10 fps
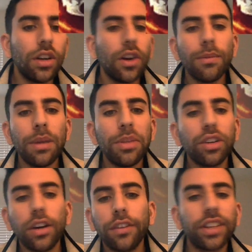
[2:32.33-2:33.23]
or maybe they'll
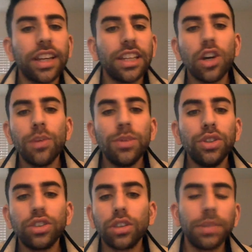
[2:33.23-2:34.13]
go for like
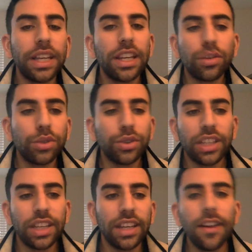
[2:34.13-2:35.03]
Yomu's or Blade of the Rune
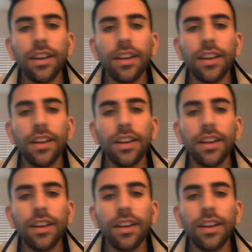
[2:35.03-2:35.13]
King.